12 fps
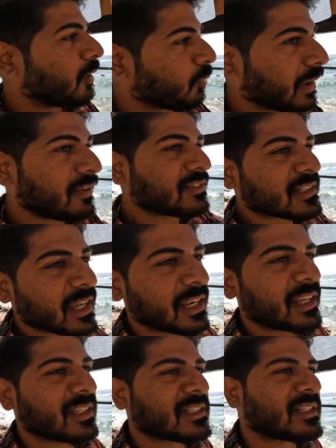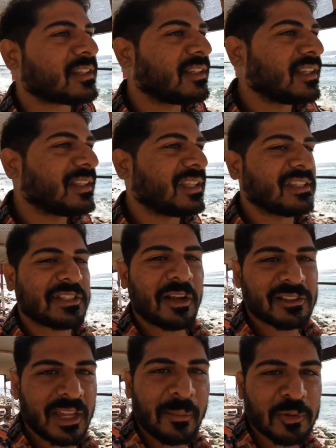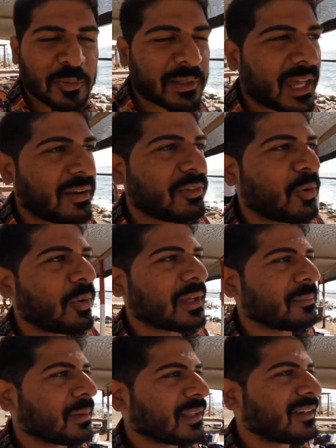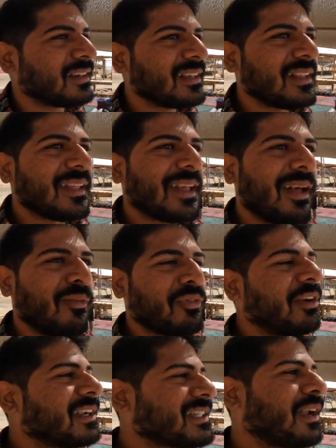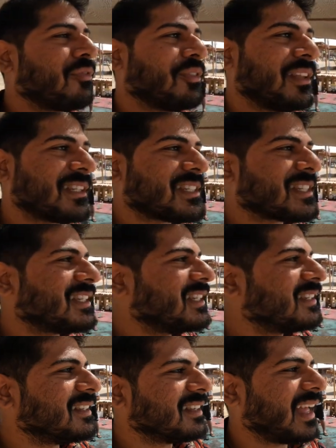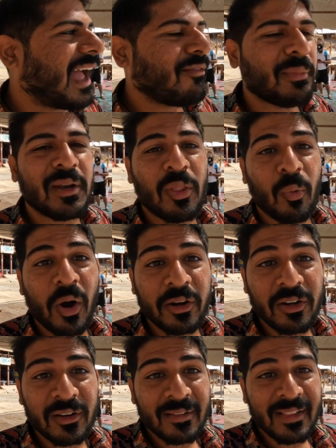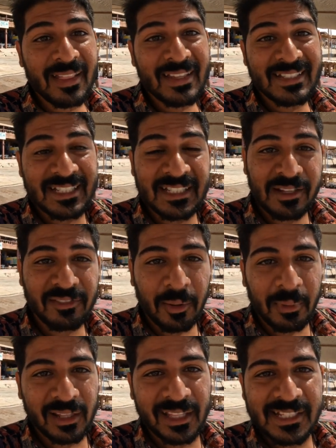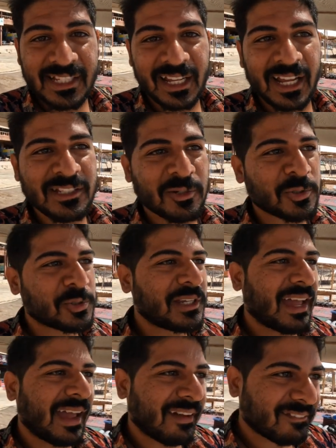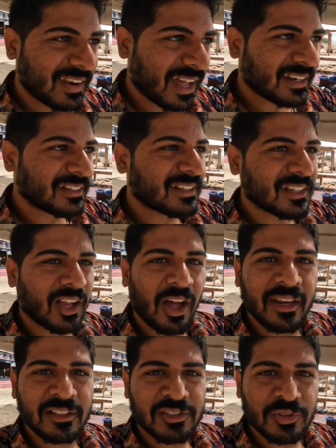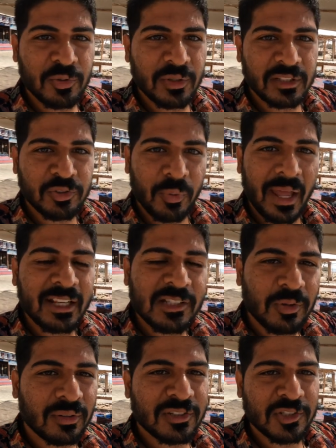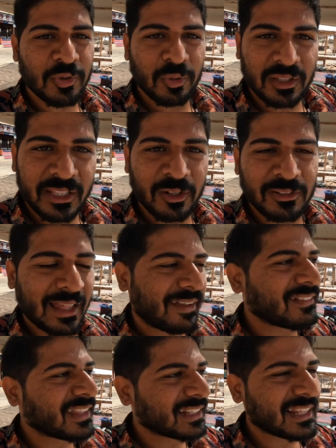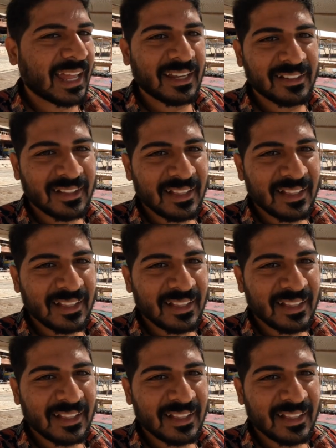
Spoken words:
and waves hitting us the entire time, which will be kind of annoying, but I'm very excited for this. I haven't been in the water since I've done my LASIK eye surgery. I have not gone into do any sort of snorkeling or diving like that.